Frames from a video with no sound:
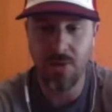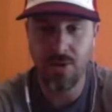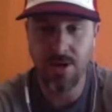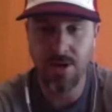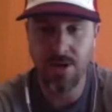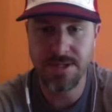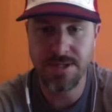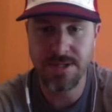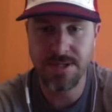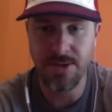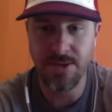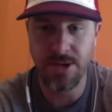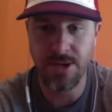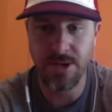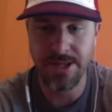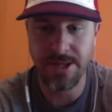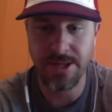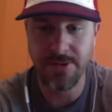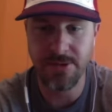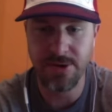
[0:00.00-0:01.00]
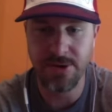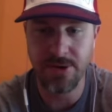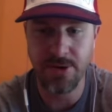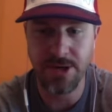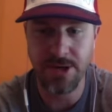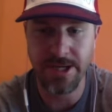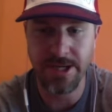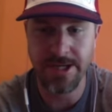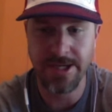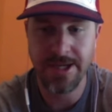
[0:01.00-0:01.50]
say one thing real quick.
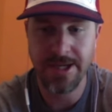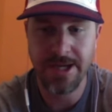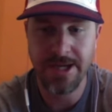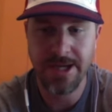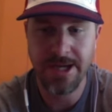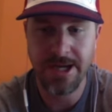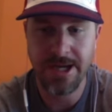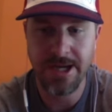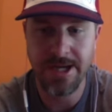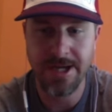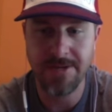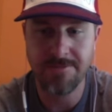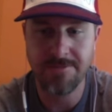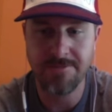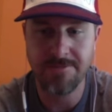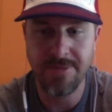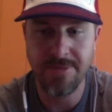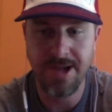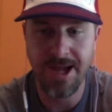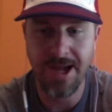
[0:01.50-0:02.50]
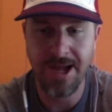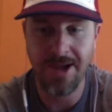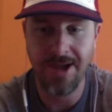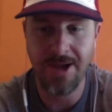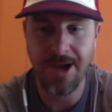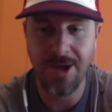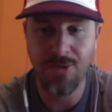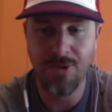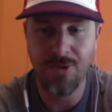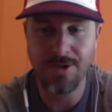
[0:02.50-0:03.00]
I
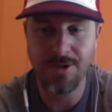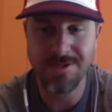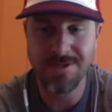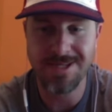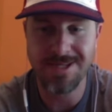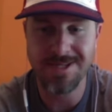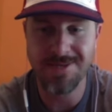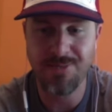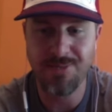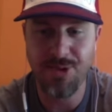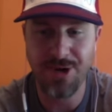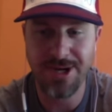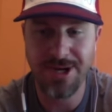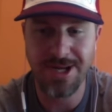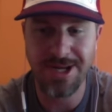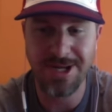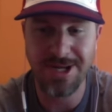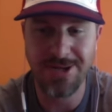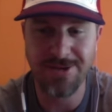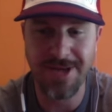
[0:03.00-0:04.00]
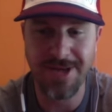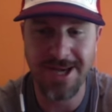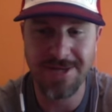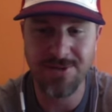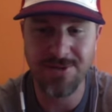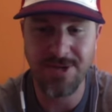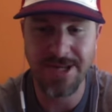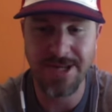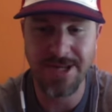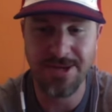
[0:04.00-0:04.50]
was disappointed in you last week,
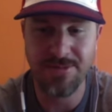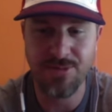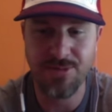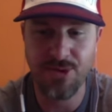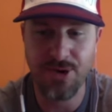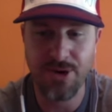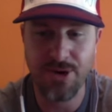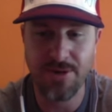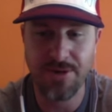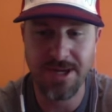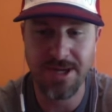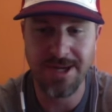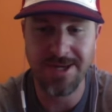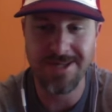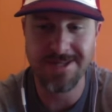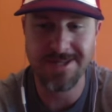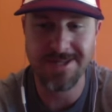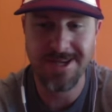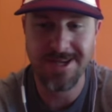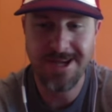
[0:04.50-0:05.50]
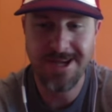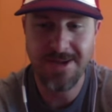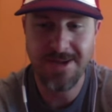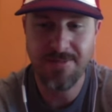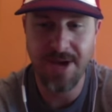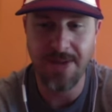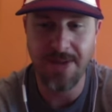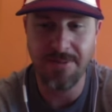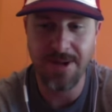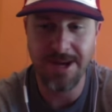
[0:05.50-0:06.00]
Clint Bowyer, because Poppa
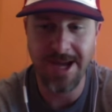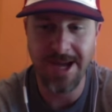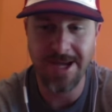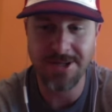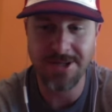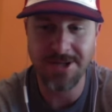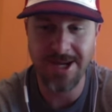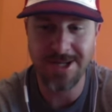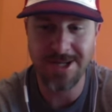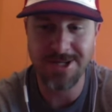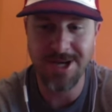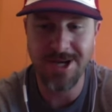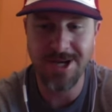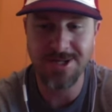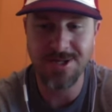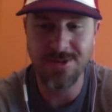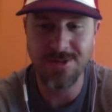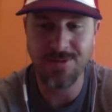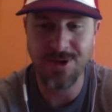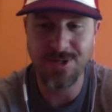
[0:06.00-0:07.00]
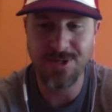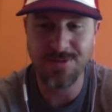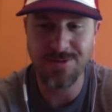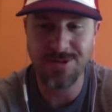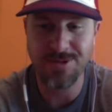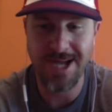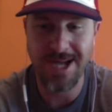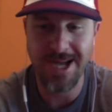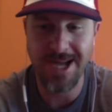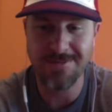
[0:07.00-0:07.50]
and I tried to talk to you multiple
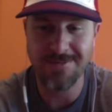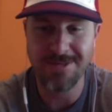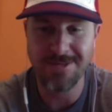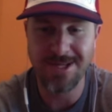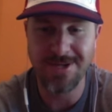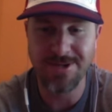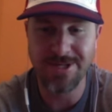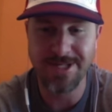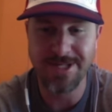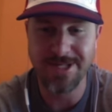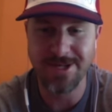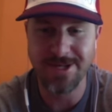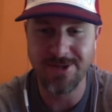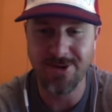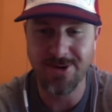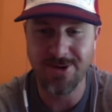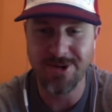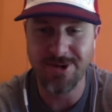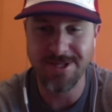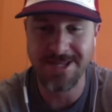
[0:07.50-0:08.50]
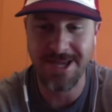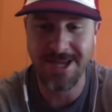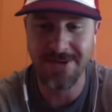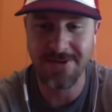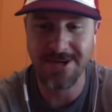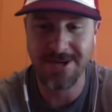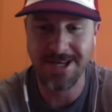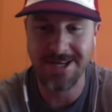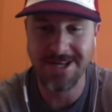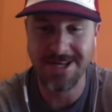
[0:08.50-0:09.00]
times, and you just ignored us like we
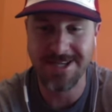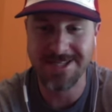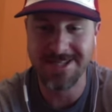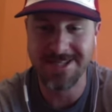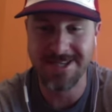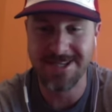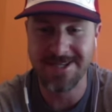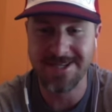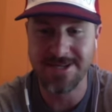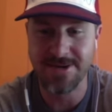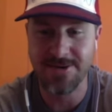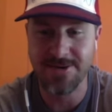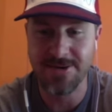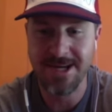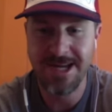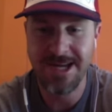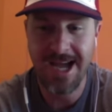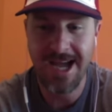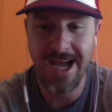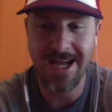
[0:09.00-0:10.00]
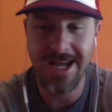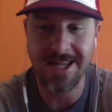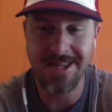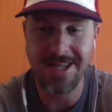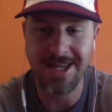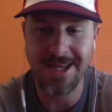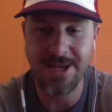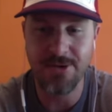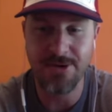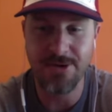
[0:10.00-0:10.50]
didn't exist. So I didn't think you
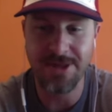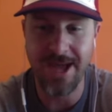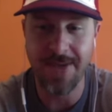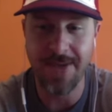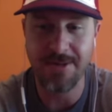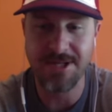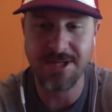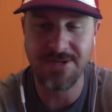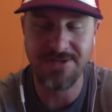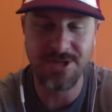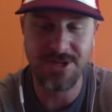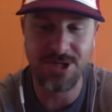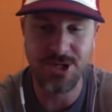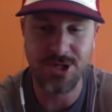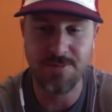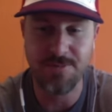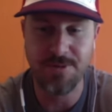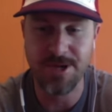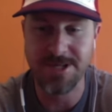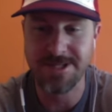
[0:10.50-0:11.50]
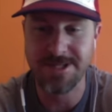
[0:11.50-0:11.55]
were that much of a jerk, but